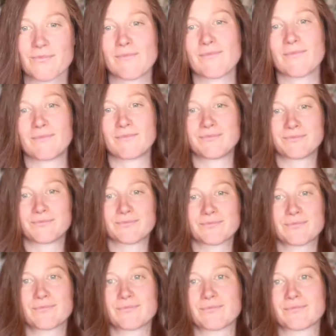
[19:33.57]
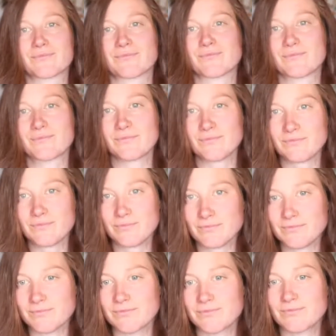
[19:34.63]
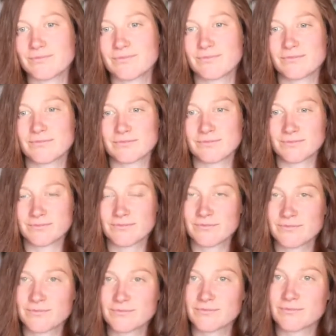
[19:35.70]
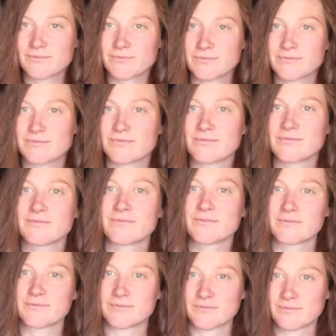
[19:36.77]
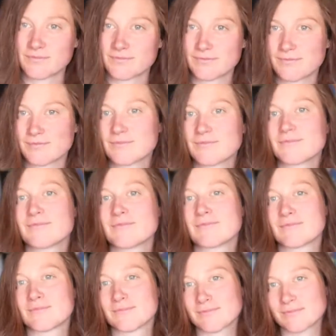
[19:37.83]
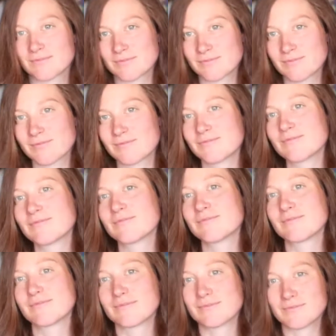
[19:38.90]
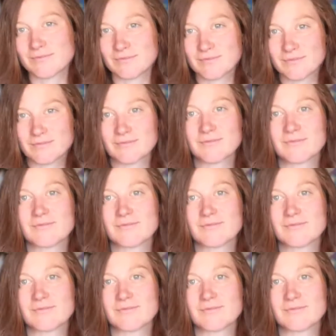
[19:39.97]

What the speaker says: (not speaking)